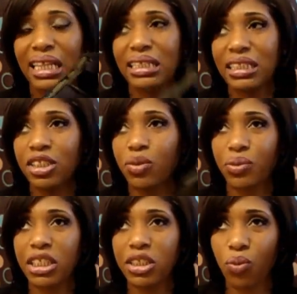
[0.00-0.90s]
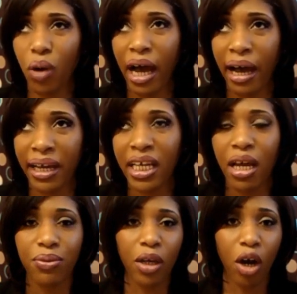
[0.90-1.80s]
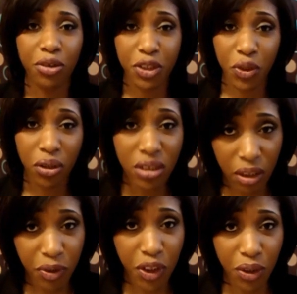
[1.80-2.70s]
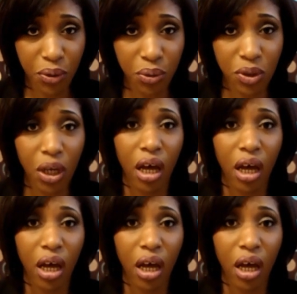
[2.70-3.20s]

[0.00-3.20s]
This is the reason why they are the choice of shoes